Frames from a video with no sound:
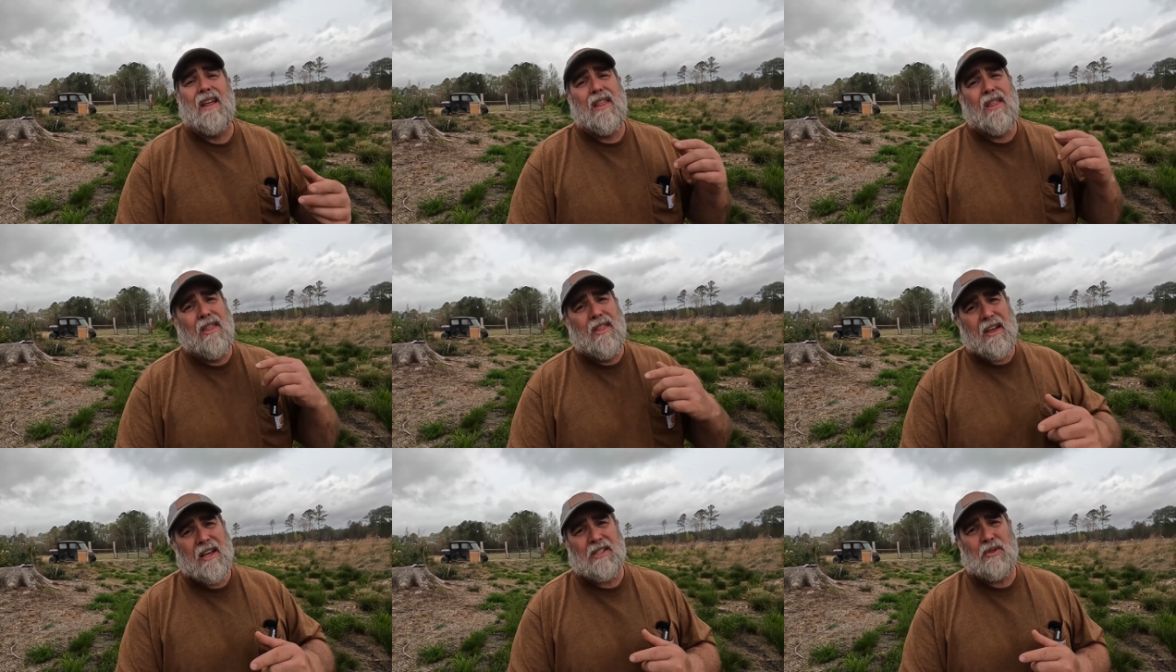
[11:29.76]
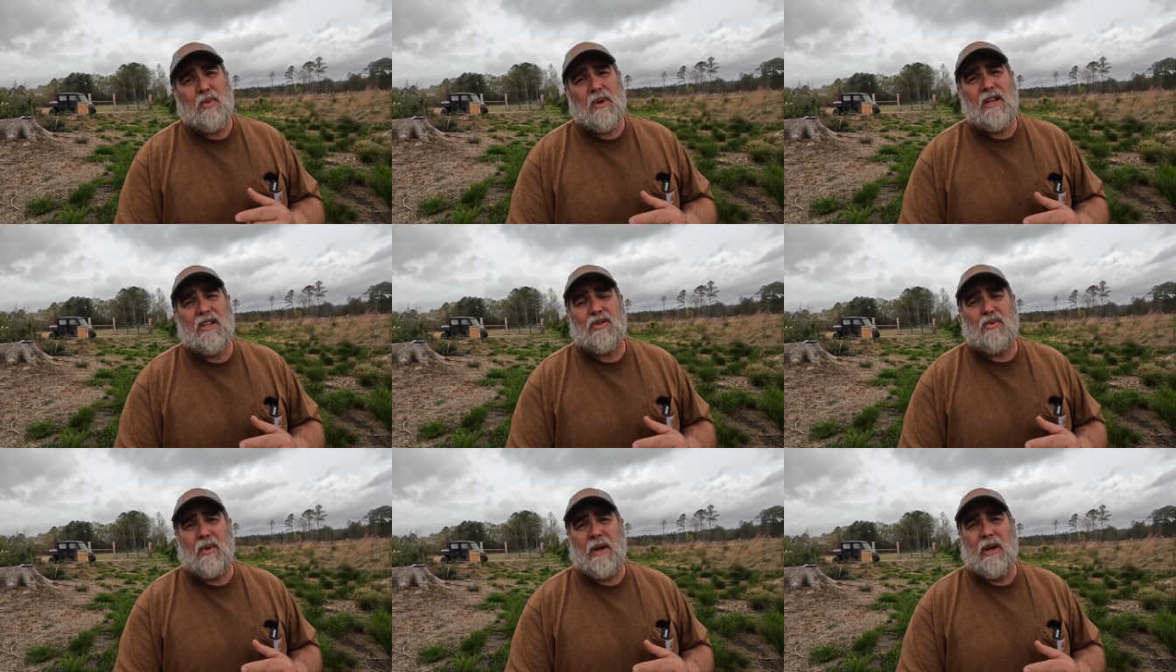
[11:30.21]
This
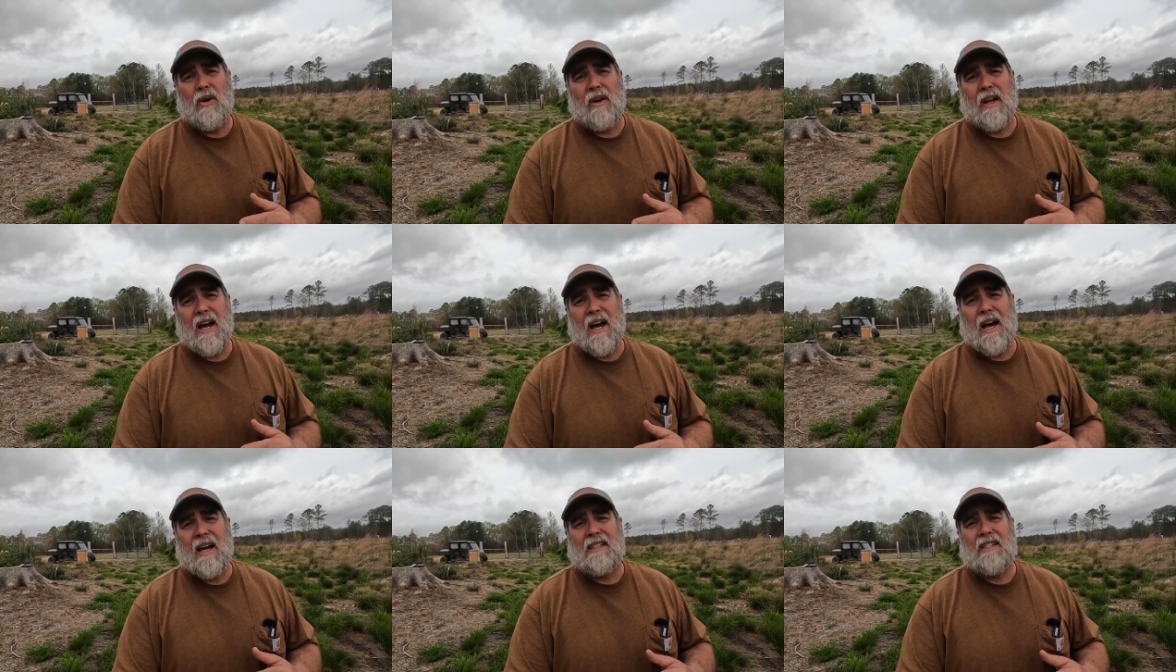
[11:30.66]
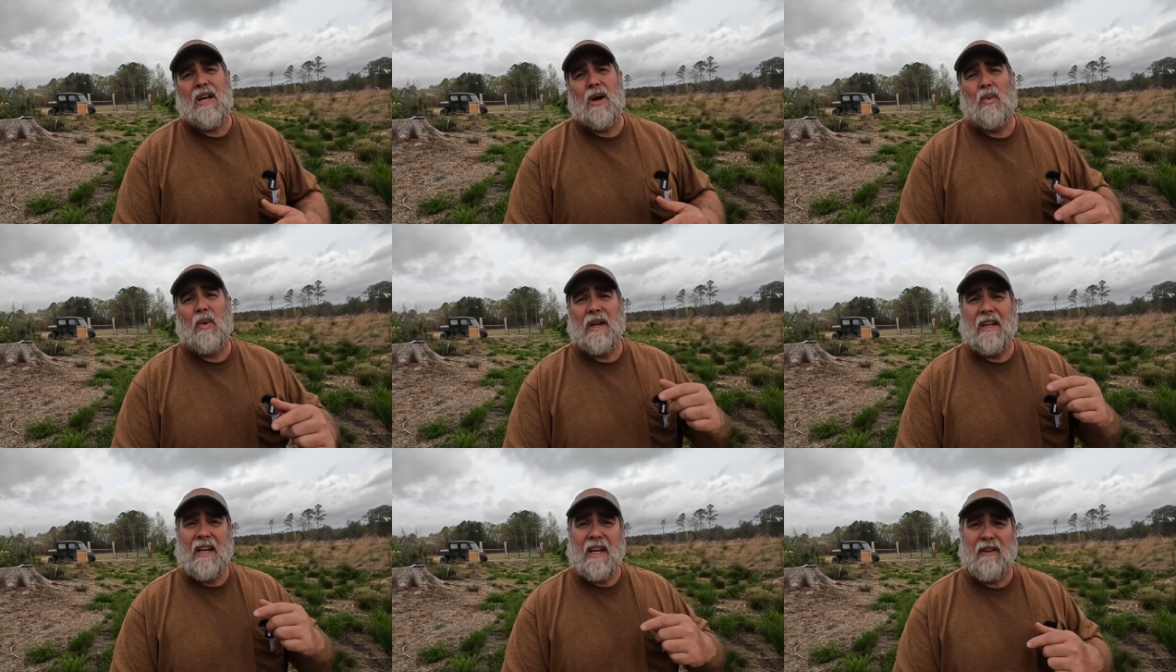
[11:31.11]
one is real, guys.
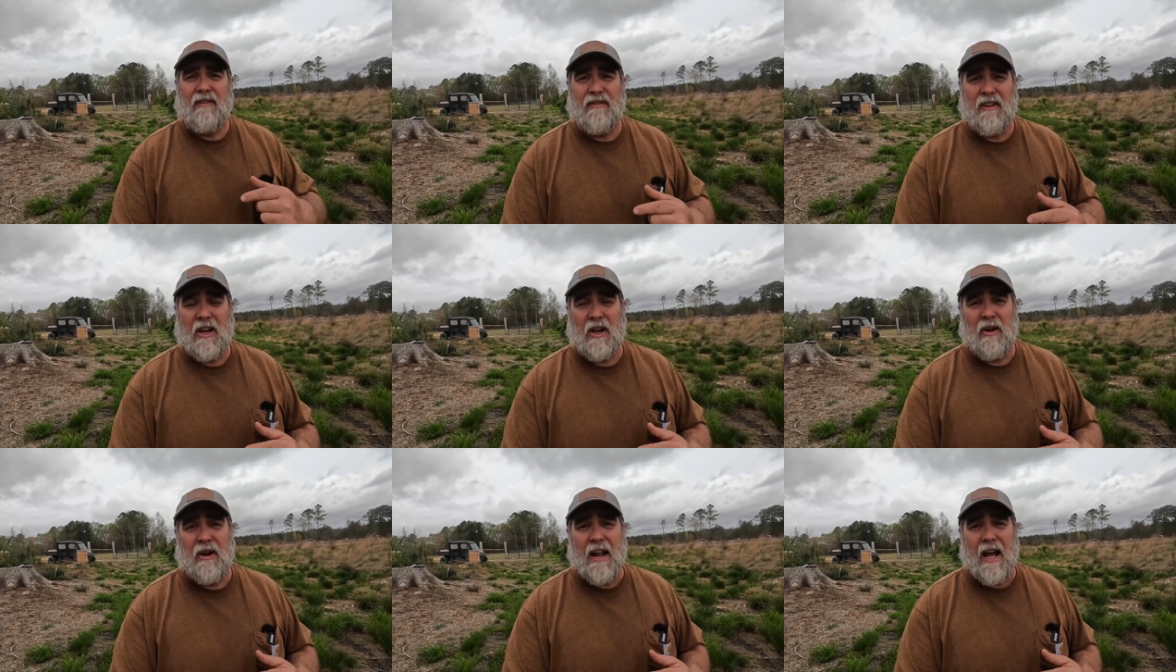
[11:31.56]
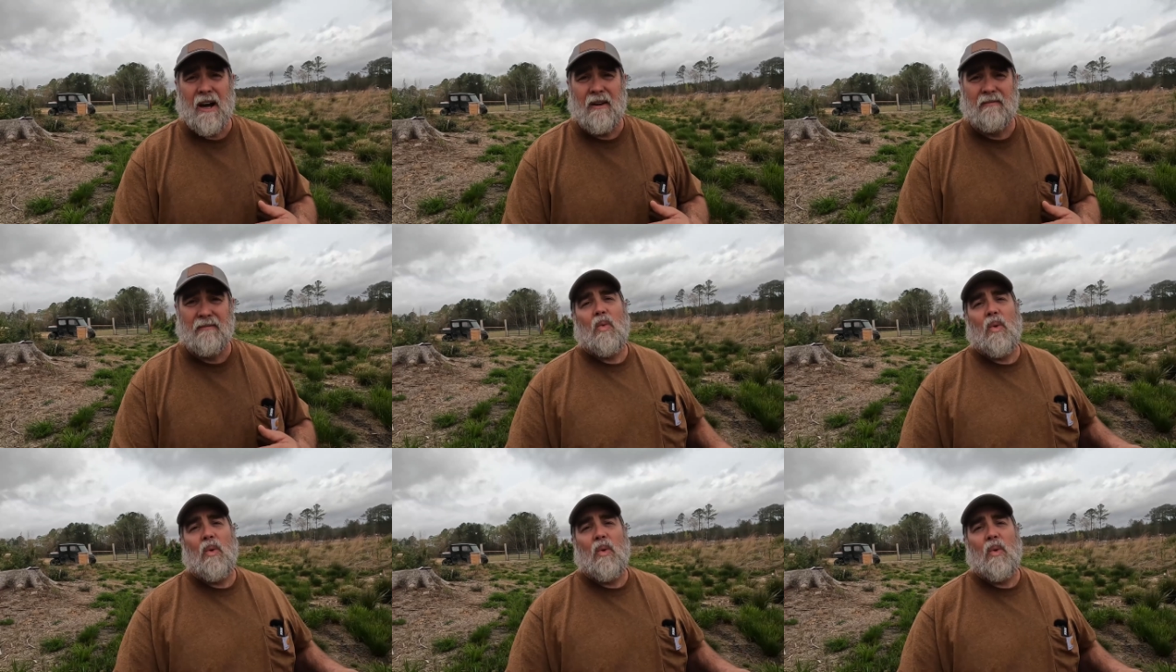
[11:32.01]
We need to figure it out.